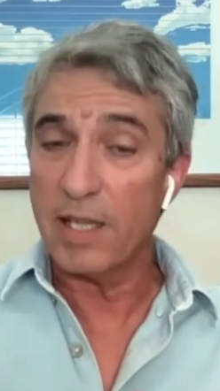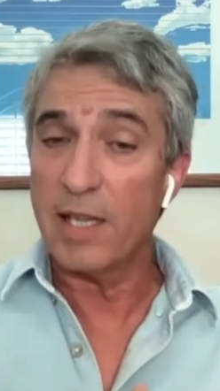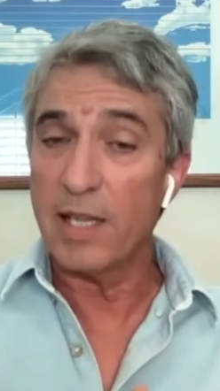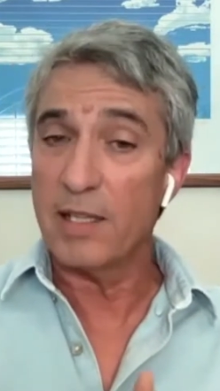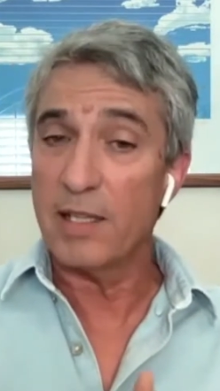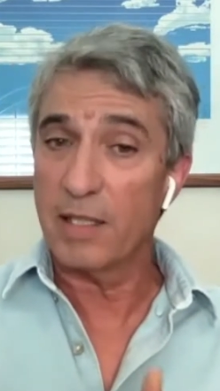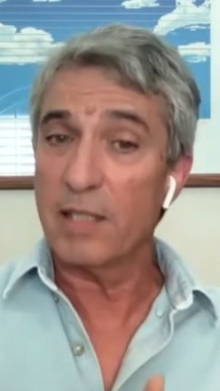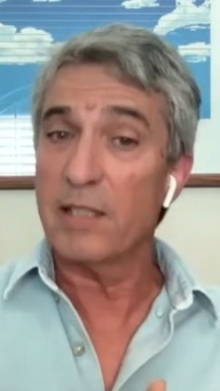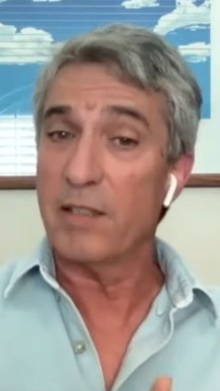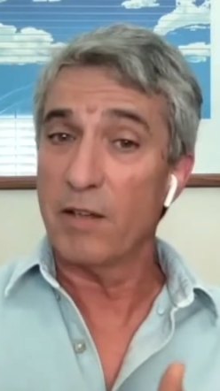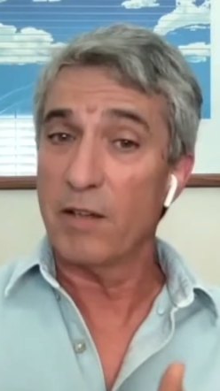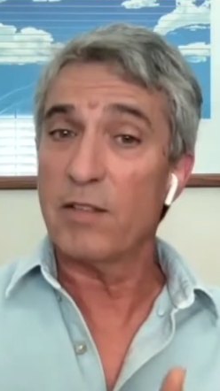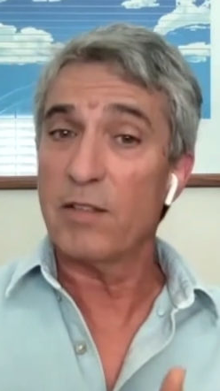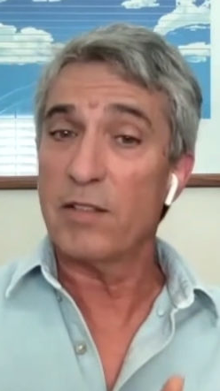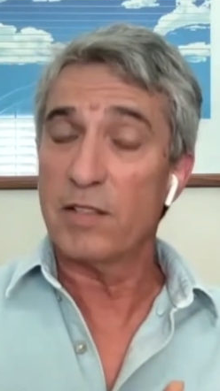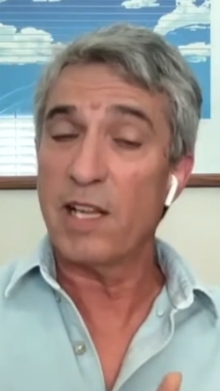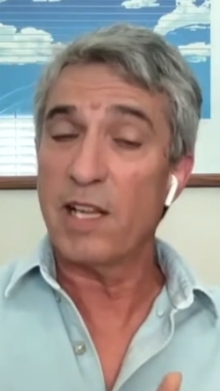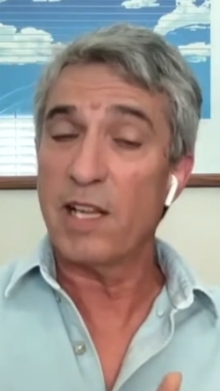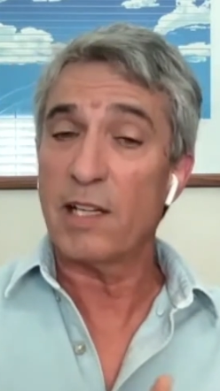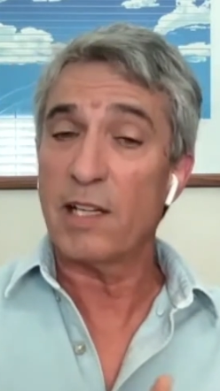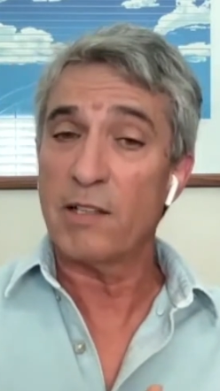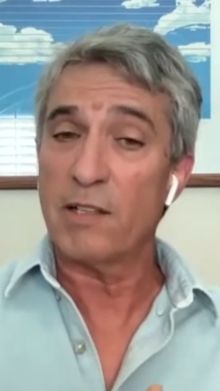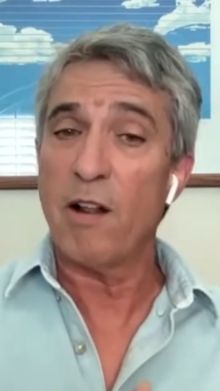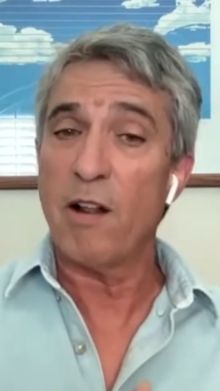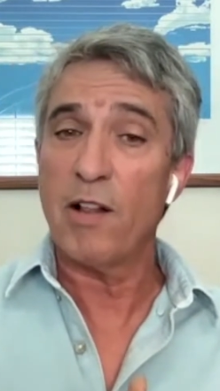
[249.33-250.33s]
The
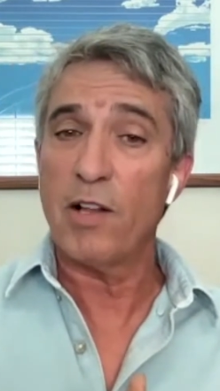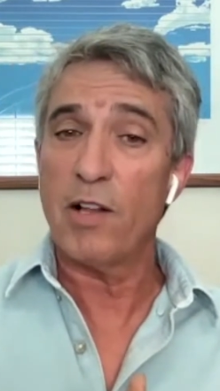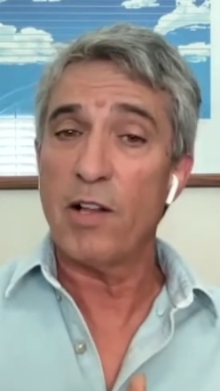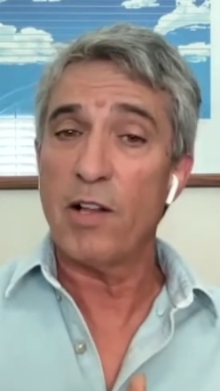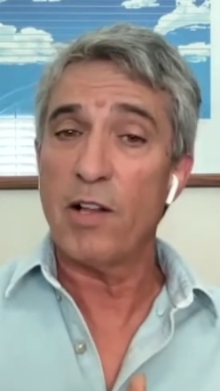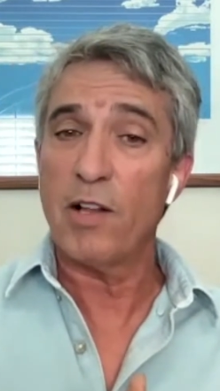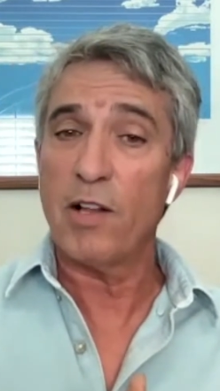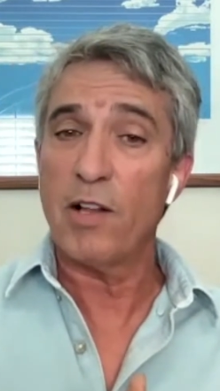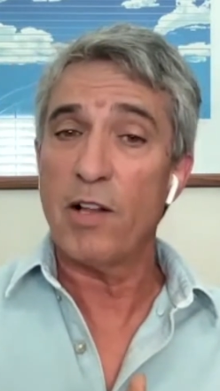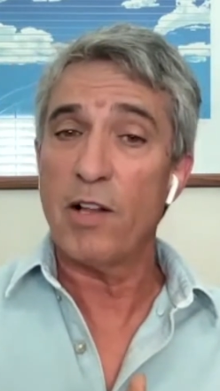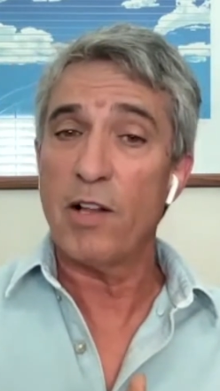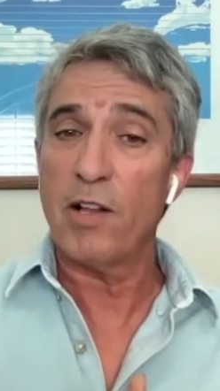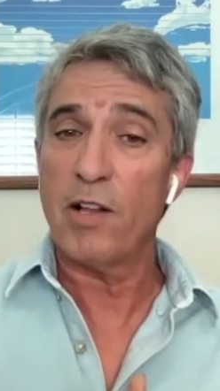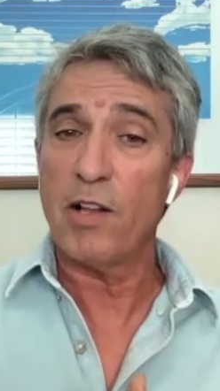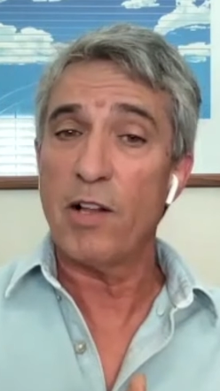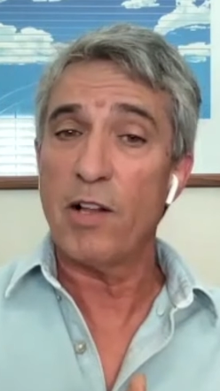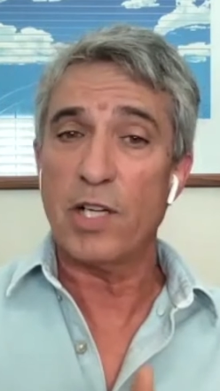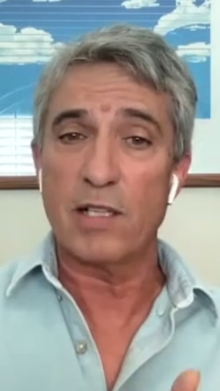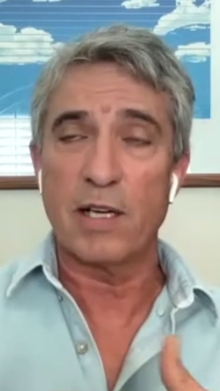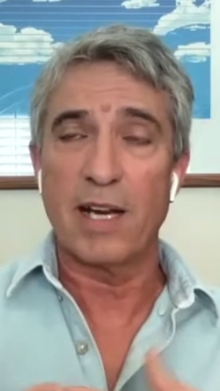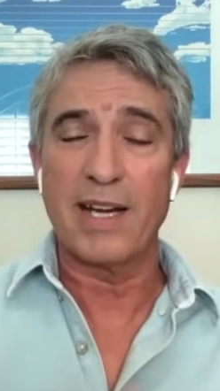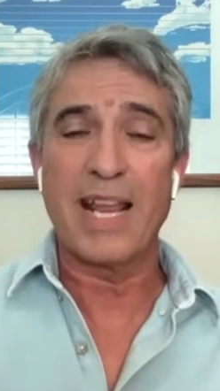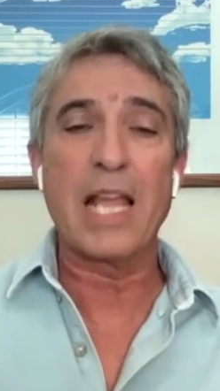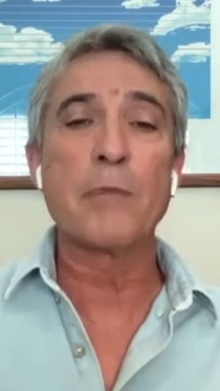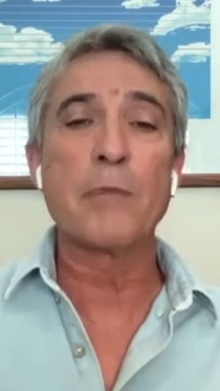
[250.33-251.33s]

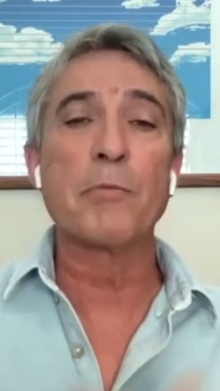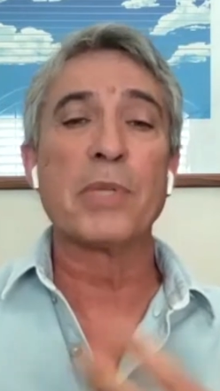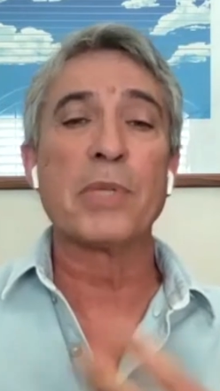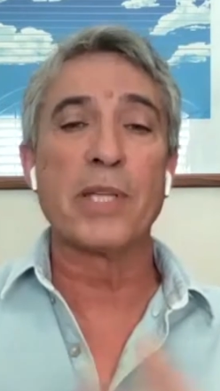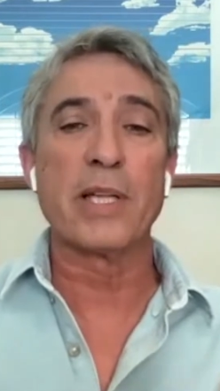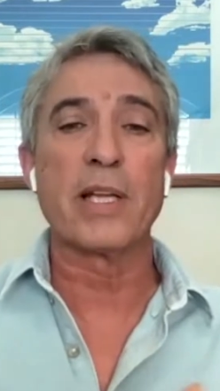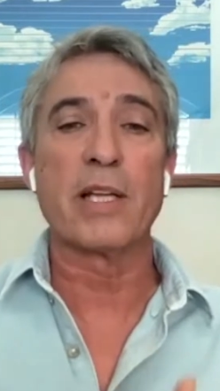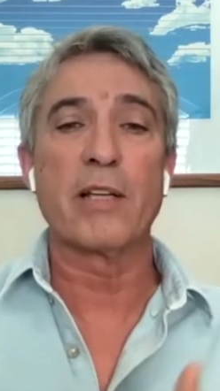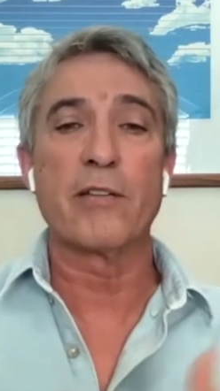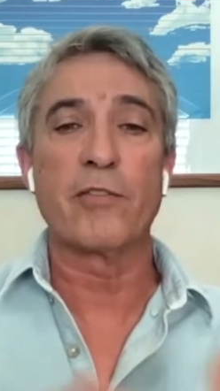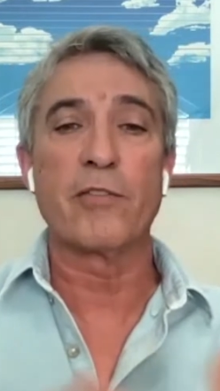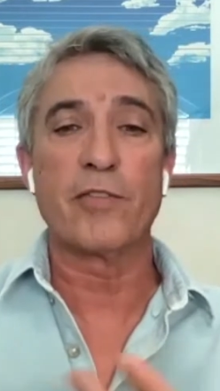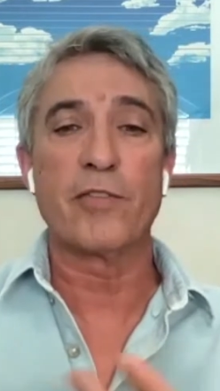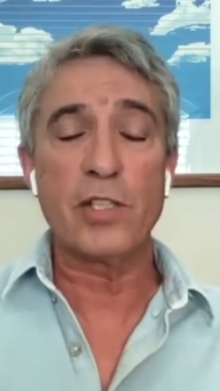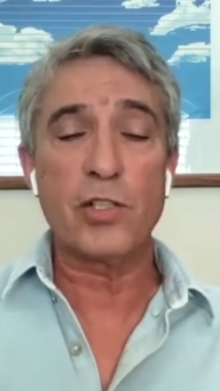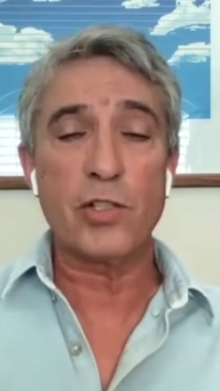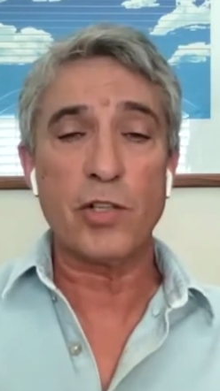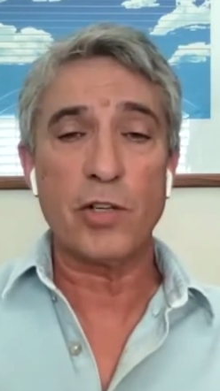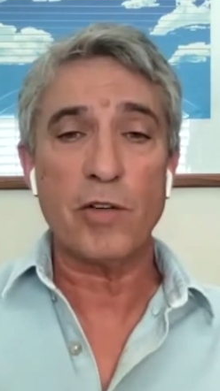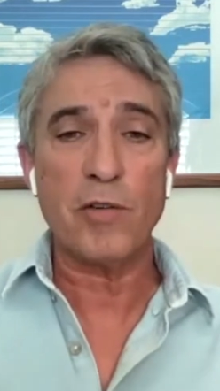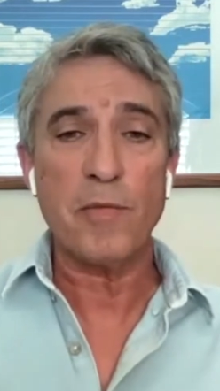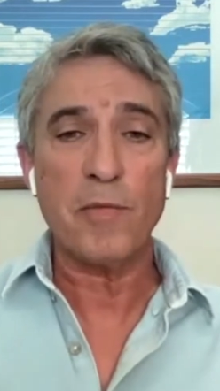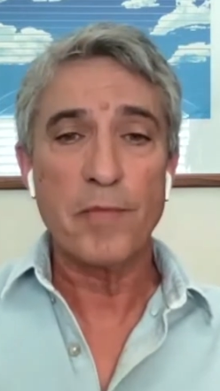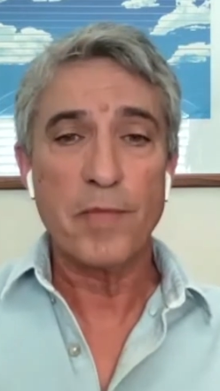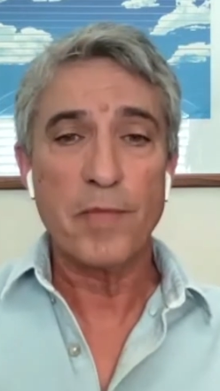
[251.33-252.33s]
technology is an enabling
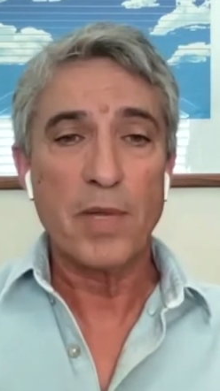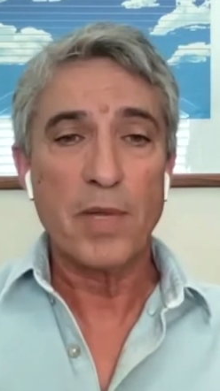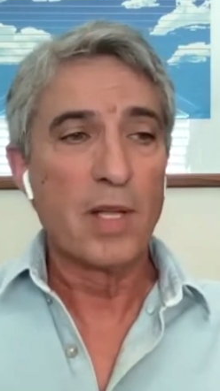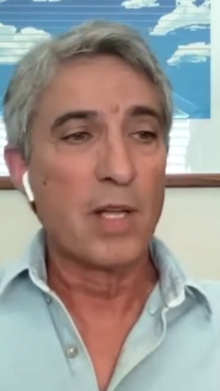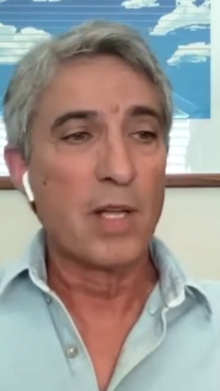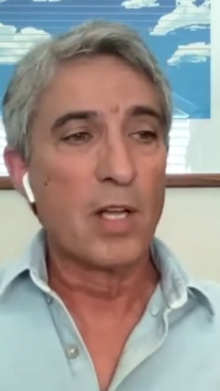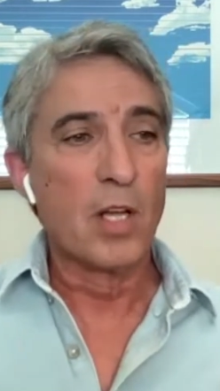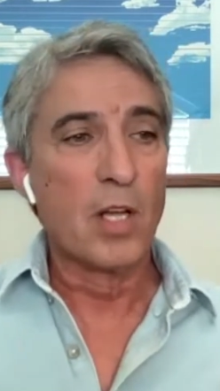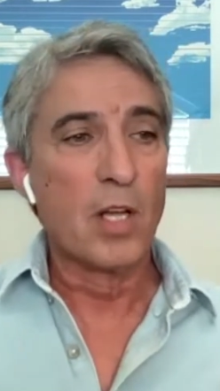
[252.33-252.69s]
feature,